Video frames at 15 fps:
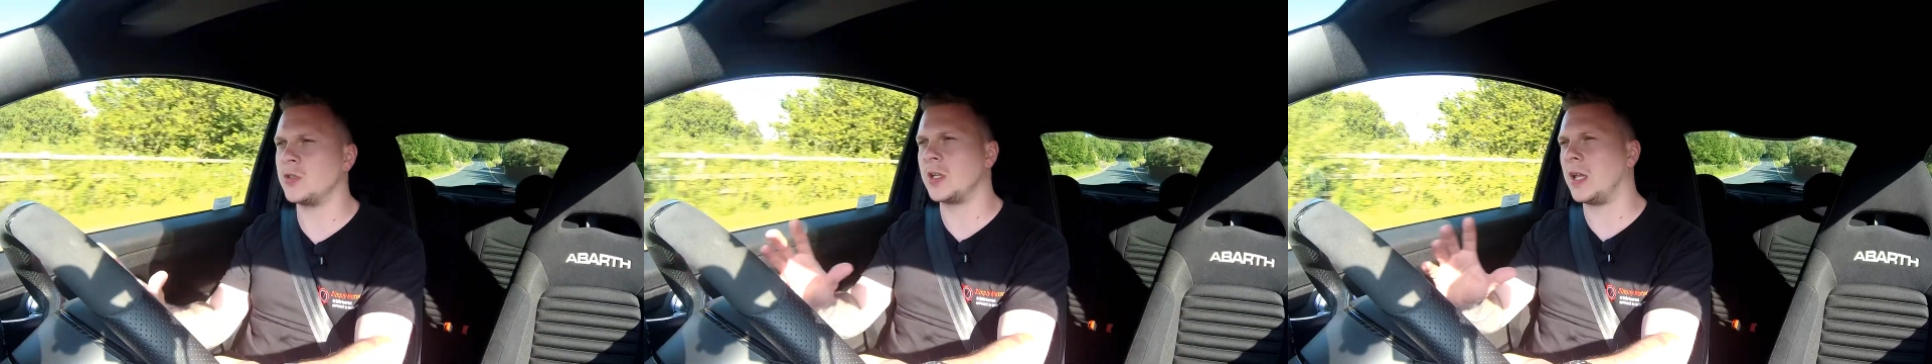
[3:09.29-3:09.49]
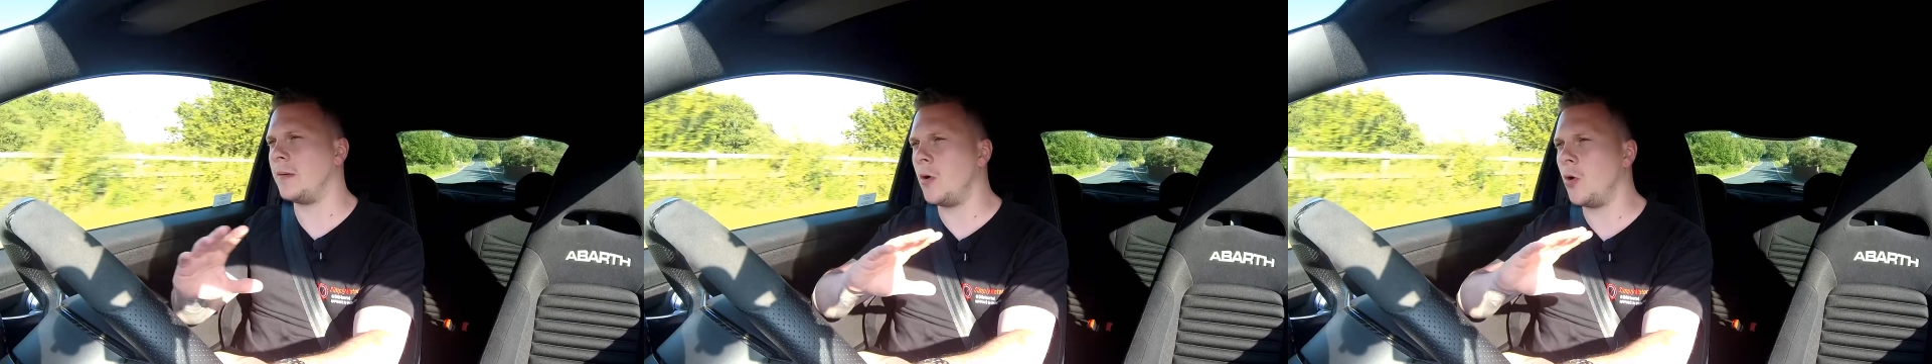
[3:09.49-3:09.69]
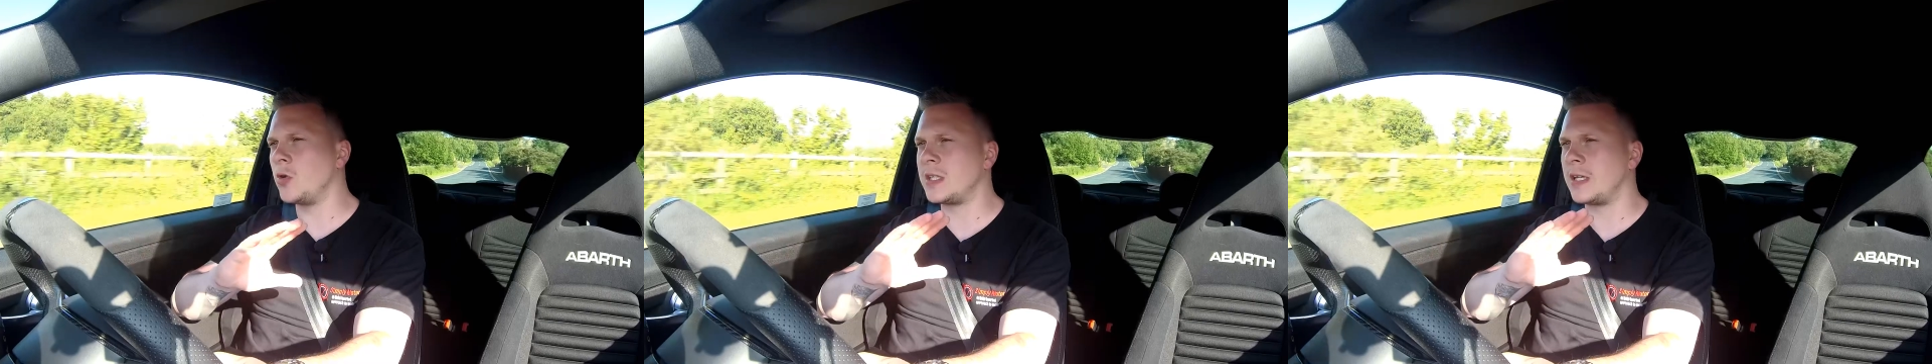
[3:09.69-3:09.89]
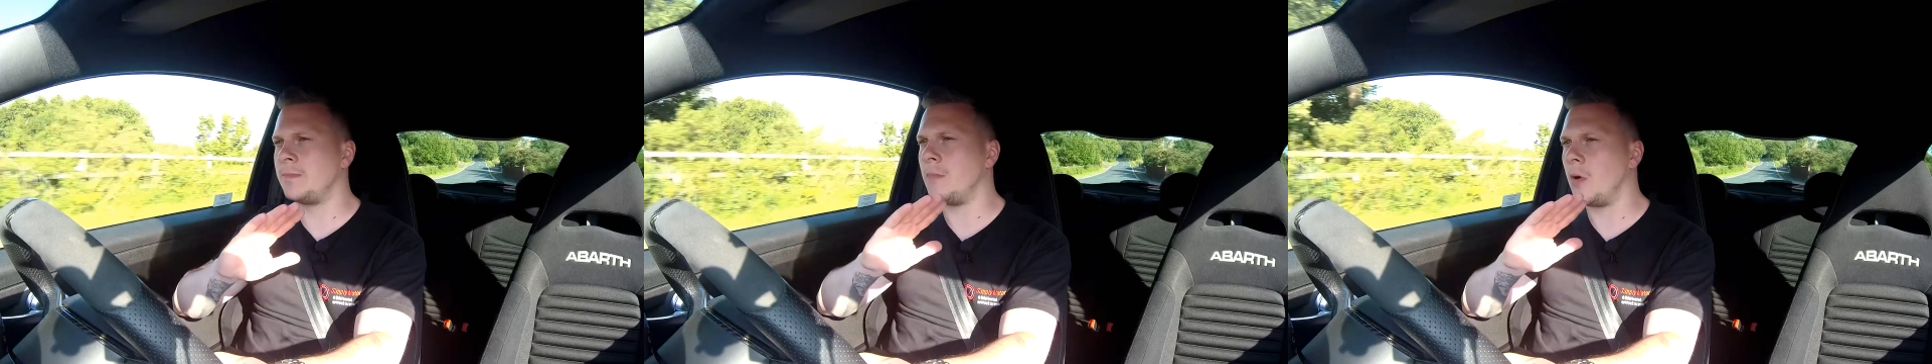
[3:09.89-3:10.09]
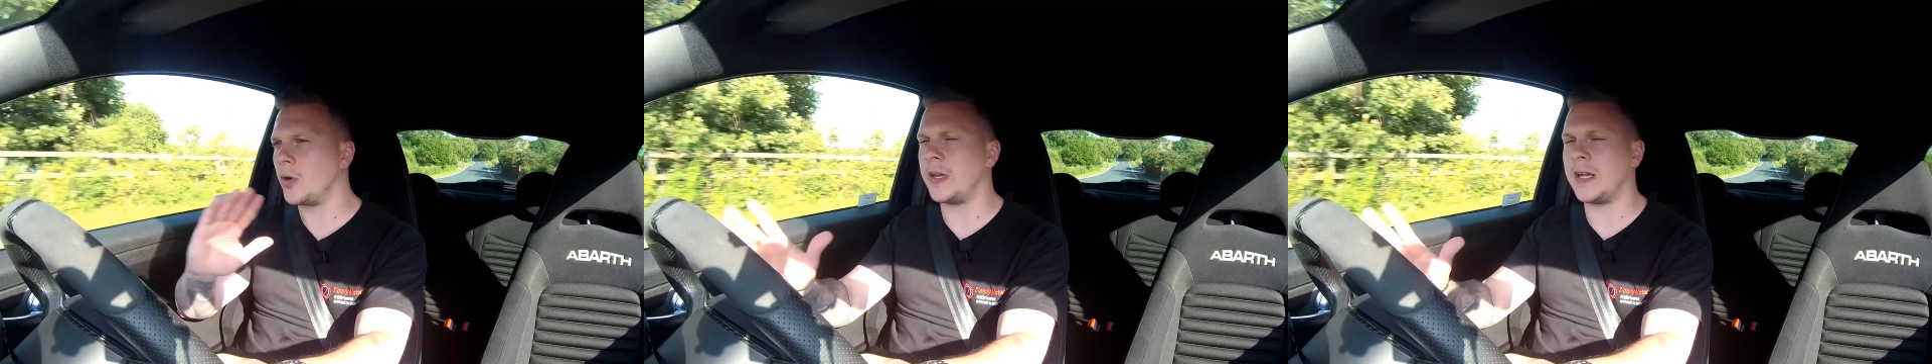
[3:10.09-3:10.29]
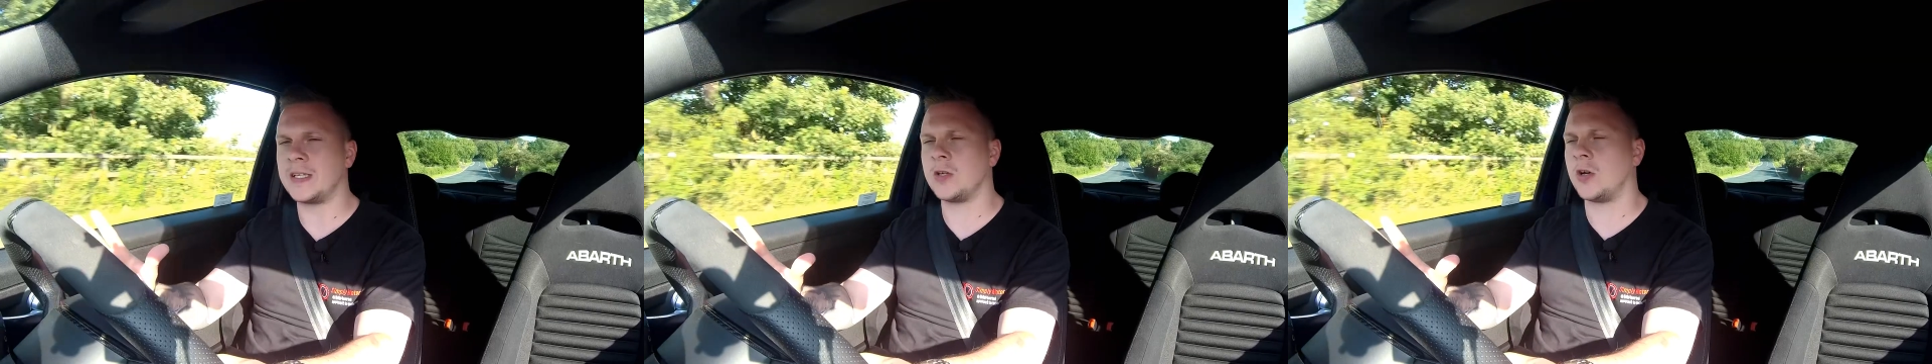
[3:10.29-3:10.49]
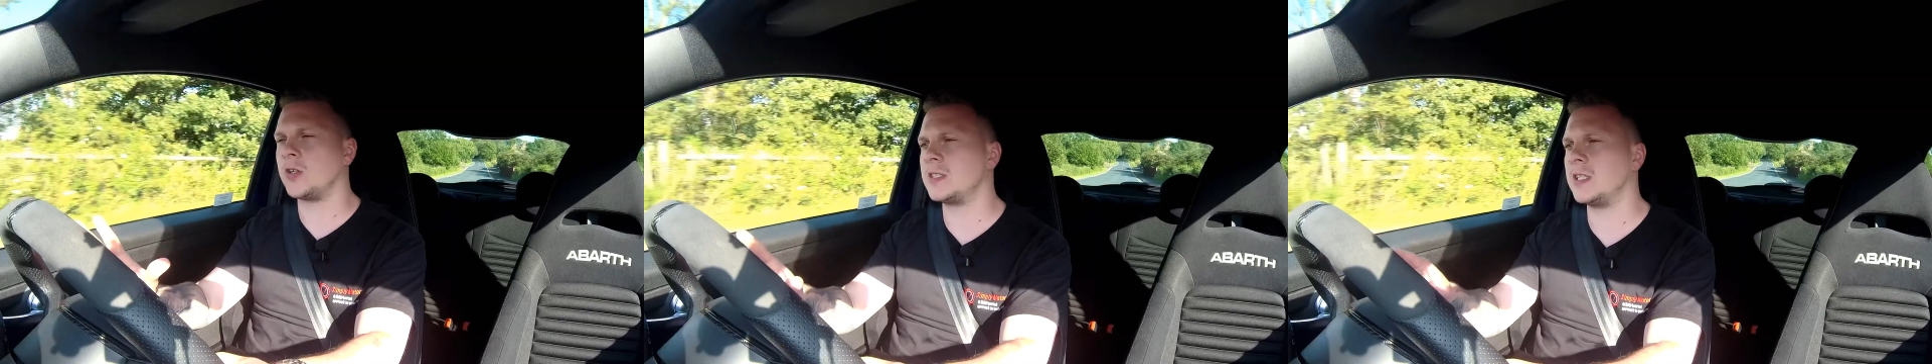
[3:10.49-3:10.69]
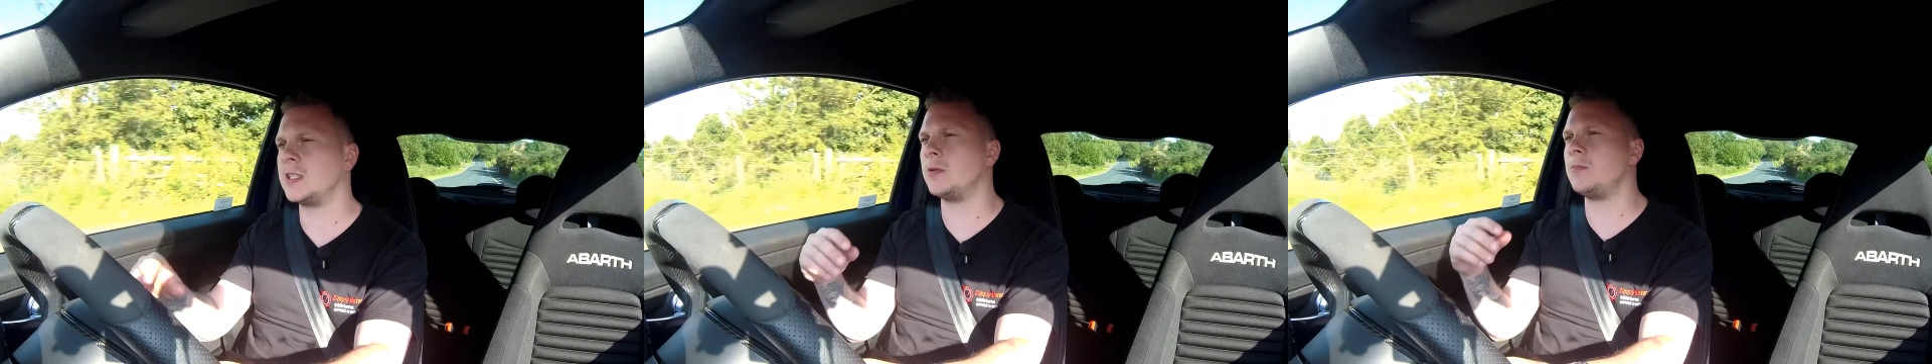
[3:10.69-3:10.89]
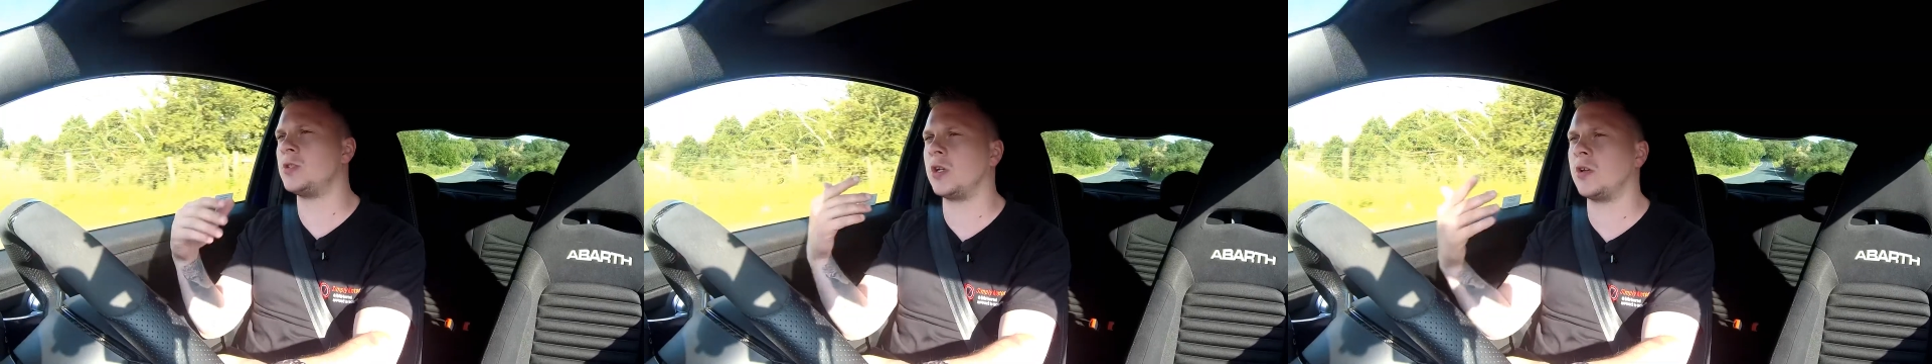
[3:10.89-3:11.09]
So like most modern exhaust systems,